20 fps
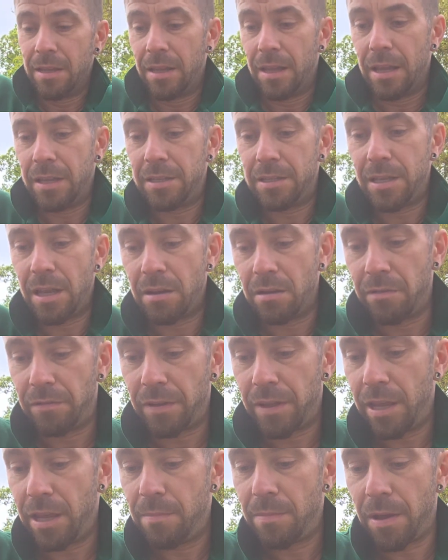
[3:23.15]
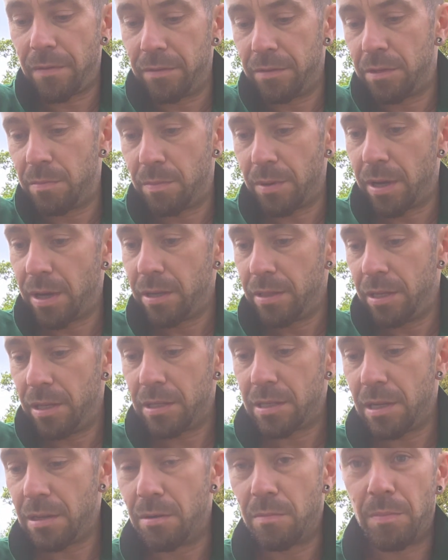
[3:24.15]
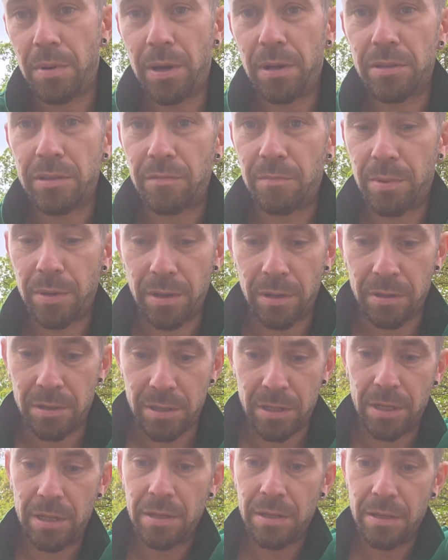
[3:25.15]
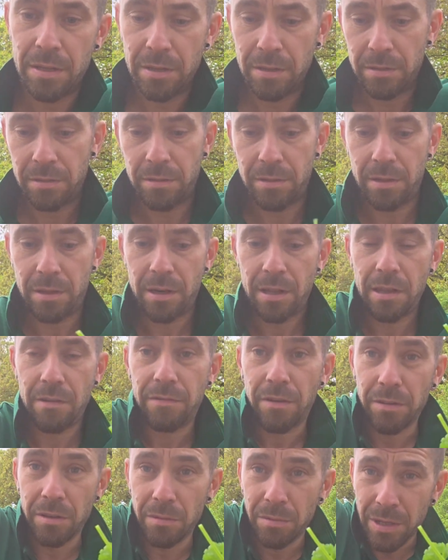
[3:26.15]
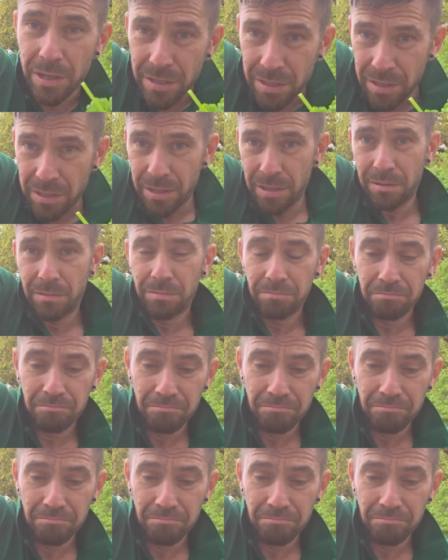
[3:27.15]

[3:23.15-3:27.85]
instead of keep having to buy these little pots of parsley that they leave on the windowsill,